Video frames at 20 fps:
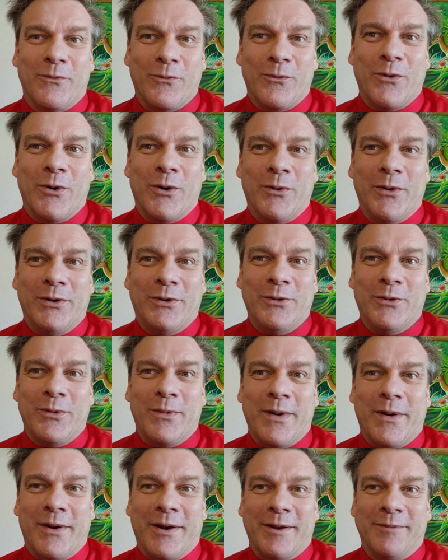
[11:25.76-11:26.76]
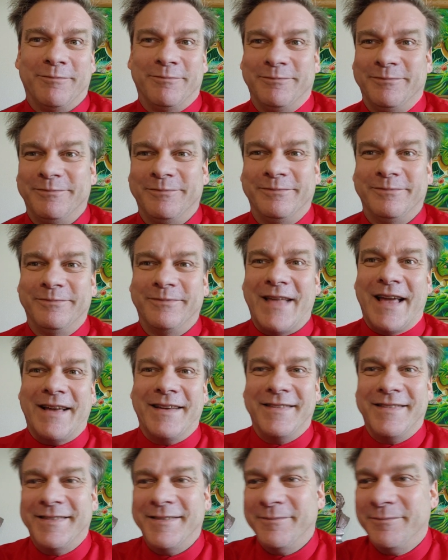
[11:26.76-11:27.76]
What do we do about it?
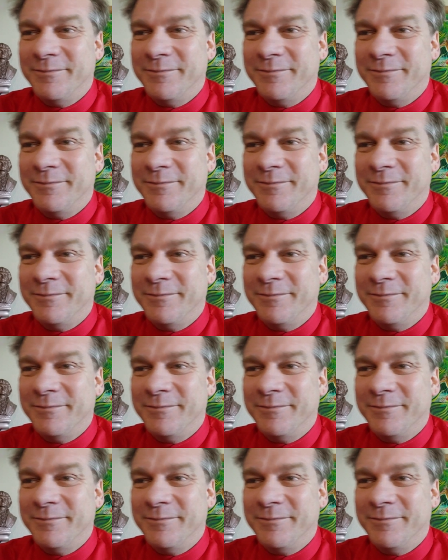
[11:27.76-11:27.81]
Thanks.